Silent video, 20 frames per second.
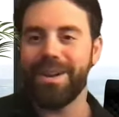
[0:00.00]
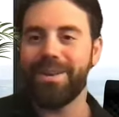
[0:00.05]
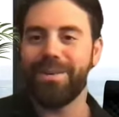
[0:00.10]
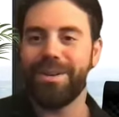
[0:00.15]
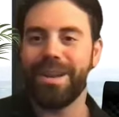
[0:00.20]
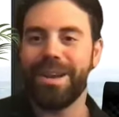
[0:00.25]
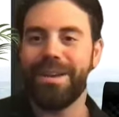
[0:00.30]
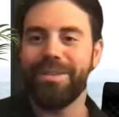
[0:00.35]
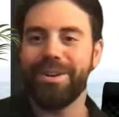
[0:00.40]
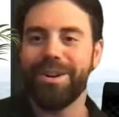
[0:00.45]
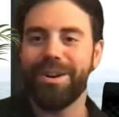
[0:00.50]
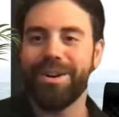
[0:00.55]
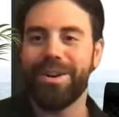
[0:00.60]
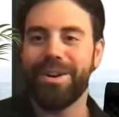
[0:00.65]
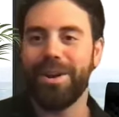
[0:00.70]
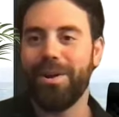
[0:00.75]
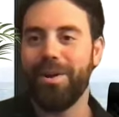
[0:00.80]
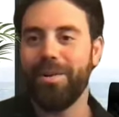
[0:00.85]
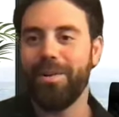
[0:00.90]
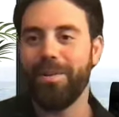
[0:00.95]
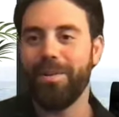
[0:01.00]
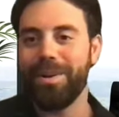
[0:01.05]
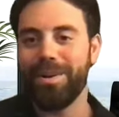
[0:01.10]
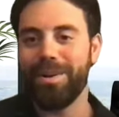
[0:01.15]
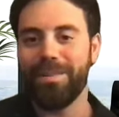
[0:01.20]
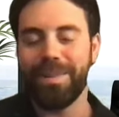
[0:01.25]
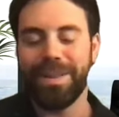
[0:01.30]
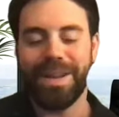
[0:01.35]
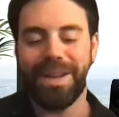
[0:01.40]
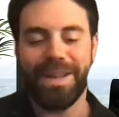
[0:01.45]
or whatever,
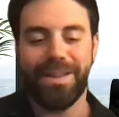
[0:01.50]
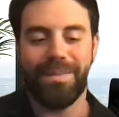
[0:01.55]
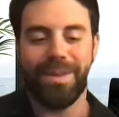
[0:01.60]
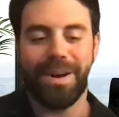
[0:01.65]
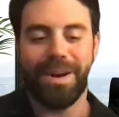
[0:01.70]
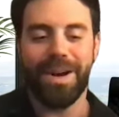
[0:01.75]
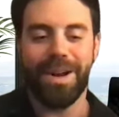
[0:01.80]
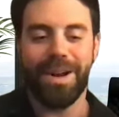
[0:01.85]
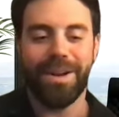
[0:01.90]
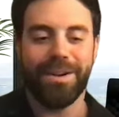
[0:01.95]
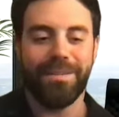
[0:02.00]
go play in the mud,